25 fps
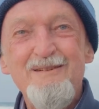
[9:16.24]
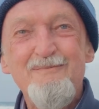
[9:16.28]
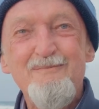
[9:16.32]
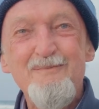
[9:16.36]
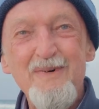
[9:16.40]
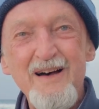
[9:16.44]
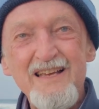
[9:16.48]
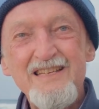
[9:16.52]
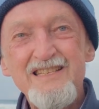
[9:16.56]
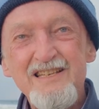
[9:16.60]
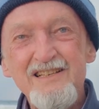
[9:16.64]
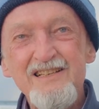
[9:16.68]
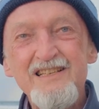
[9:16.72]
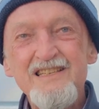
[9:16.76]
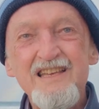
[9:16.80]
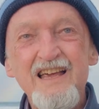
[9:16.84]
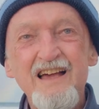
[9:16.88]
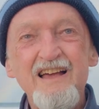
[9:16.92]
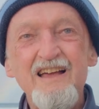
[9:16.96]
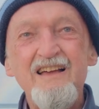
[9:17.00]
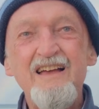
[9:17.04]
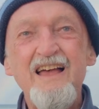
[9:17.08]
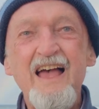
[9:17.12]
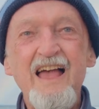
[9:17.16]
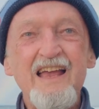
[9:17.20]
mussels
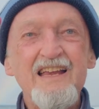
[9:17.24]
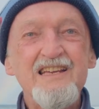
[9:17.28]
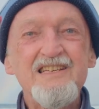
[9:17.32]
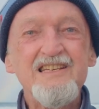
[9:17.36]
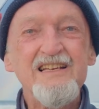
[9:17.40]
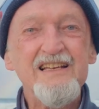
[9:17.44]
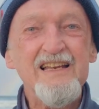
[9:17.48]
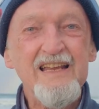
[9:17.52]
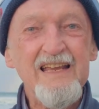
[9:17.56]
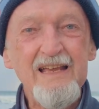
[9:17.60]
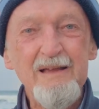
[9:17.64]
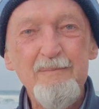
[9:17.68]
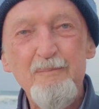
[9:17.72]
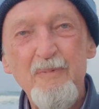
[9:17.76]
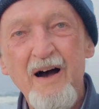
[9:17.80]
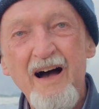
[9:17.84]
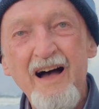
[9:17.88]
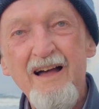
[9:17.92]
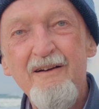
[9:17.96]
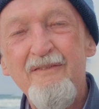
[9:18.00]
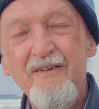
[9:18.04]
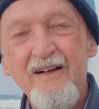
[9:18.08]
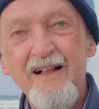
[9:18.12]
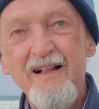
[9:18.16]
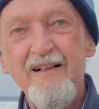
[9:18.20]
are actually
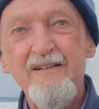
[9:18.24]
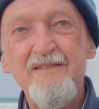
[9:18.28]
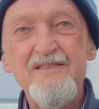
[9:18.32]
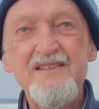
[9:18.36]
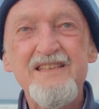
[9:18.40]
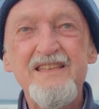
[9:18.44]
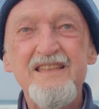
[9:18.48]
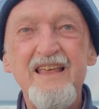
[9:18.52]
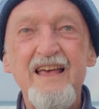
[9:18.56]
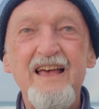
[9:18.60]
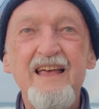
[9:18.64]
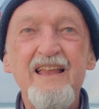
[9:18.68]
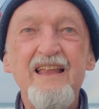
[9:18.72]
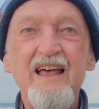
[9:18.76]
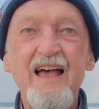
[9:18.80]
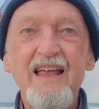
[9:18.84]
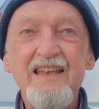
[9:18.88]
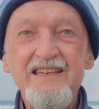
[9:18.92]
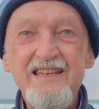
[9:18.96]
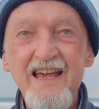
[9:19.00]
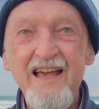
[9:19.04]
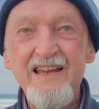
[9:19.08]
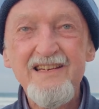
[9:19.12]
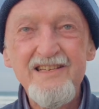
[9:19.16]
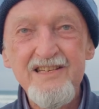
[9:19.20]
bivalves that
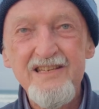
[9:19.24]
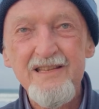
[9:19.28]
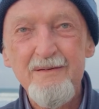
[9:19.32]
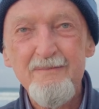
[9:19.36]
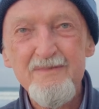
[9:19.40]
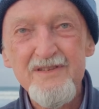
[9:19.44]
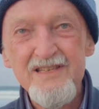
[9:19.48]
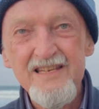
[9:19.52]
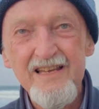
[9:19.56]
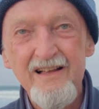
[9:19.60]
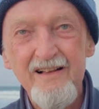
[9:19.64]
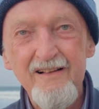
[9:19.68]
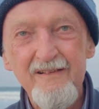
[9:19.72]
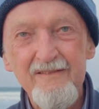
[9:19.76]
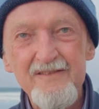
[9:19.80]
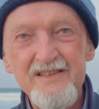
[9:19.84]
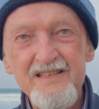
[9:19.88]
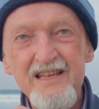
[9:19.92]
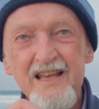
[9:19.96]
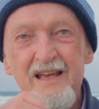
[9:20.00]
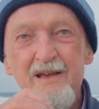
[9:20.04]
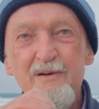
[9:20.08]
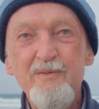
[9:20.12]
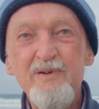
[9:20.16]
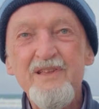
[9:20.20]
attach themselves
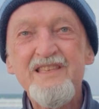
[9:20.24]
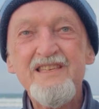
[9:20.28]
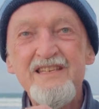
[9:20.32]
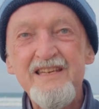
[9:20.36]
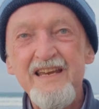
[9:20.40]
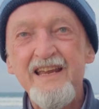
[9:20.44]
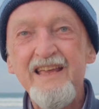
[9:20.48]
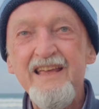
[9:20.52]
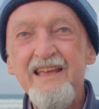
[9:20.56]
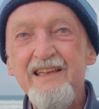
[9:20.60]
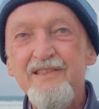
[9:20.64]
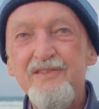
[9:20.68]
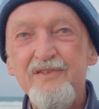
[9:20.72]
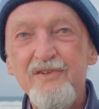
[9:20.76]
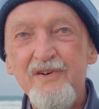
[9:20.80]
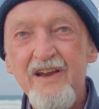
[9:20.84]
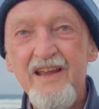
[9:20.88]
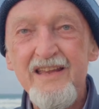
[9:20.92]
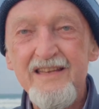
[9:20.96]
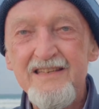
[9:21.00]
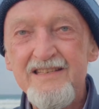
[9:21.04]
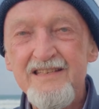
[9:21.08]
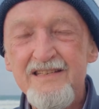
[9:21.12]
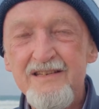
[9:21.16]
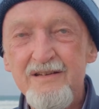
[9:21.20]
with sticky
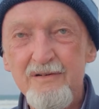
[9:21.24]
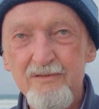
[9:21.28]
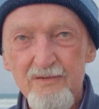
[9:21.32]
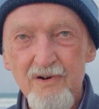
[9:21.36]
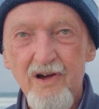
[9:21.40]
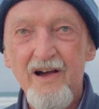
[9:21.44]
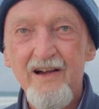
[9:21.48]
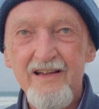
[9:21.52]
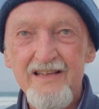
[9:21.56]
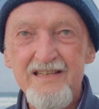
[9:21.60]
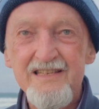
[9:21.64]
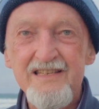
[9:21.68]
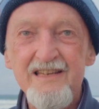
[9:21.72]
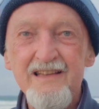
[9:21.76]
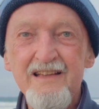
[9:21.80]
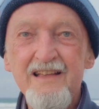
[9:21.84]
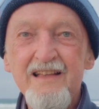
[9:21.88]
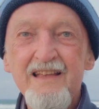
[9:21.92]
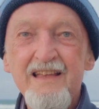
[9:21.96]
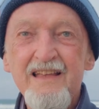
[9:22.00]
threads to rocks.